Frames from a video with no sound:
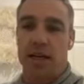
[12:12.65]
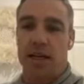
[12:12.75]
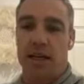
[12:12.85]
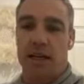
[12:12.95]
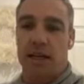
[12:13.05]

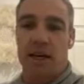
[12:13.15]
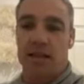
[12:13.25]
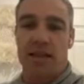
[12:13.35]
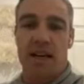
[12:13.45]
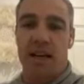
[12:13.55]
And as
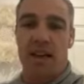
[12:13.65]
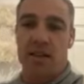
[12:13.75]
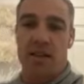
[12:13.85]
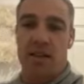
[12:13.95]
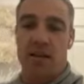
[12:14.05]
I say,
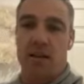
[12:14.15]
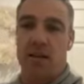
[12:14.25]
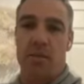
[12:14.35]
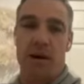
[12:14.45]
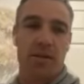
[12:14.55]
that's
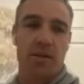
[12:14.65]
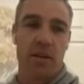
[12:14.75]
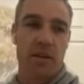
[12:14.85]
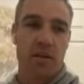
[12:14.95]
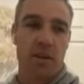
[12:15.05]
the
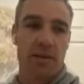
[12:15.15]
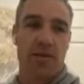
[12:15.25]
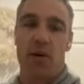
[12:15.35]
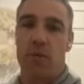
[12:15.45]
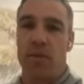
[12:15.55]
most
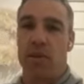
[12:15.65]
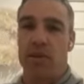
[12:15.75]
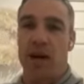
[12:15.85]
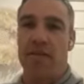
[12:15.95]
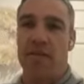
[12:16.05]
fond
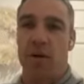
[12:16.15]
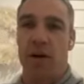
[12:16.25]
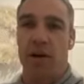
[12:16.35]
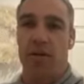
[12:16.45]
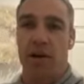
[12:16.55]
memories I have in
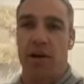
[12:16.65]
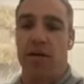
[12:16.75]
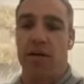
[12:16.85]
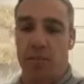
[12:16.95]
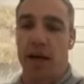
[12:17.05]
my
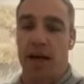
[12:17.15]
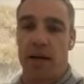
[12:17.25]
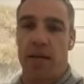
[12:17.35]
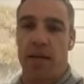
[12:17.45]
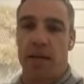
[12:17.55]
career of
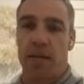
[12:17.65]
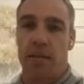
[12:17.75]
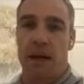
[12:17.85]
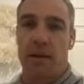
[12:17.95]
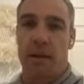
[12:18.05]
playing
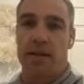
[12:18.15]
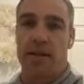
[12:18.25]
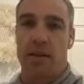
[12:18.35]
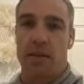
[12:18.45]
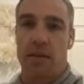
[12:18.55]
with that
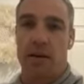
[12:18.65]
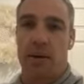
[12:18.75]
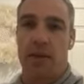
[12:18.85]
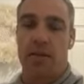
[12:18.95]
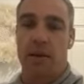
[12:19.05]
team at
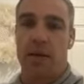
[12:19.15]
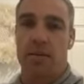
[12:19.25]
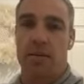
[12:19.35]
Mount Smart.